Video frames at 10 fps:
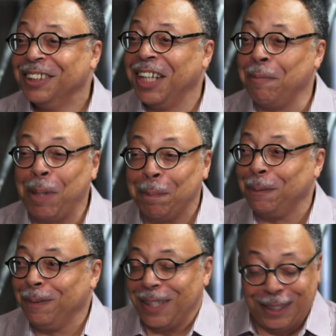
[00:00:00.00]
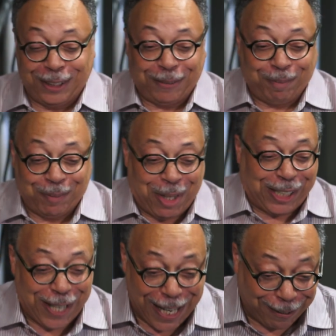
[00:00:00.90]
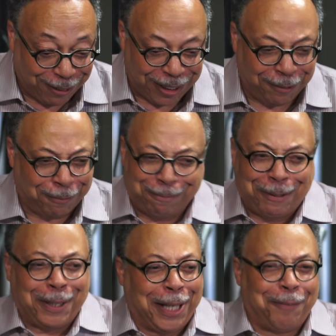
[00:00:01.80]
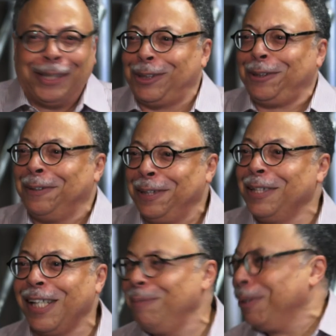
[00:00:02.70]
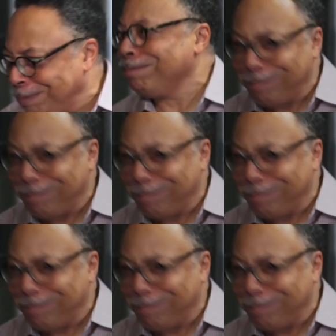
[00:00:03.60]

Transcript: and people in the, my class is saying, well, they weren't sure, he,